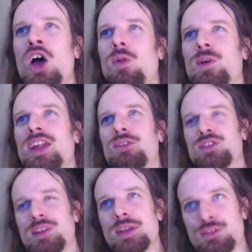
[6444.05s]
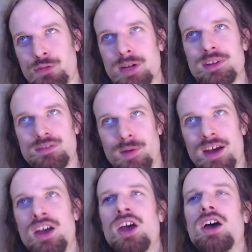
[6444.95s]
Well, okay, sometimes Freeman's
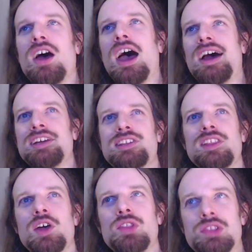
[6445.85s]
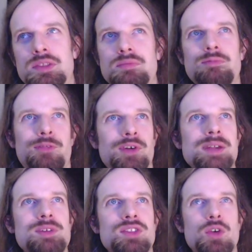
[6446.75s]
mind, I'd say that
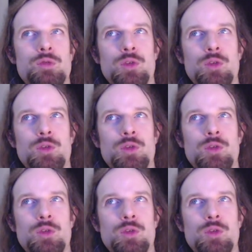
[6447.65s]
Freeman,